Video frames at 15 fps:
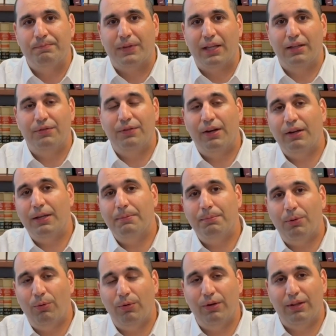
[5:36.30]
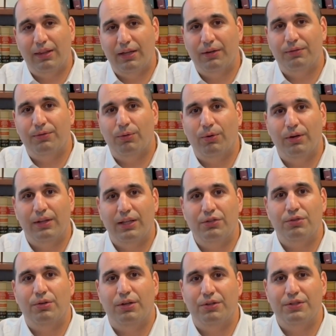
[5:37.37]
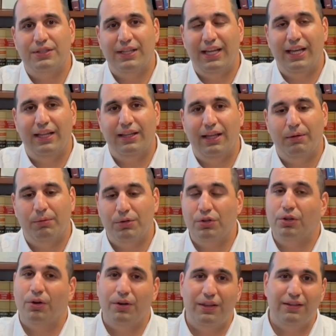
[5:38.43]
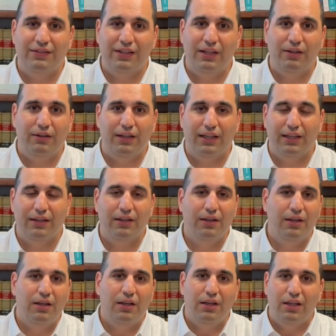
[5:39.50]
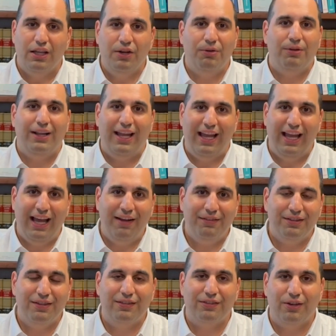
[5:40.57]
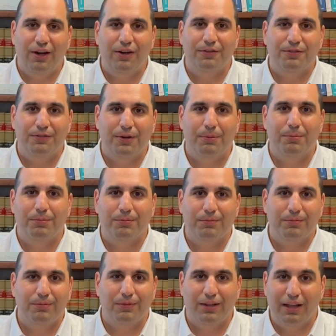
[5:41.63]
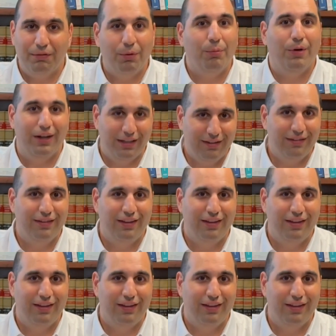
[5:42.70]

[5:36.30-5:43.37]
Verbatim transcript: It's very important, therefore, that you understand that when you go to this hearing, you don't have to start from level one.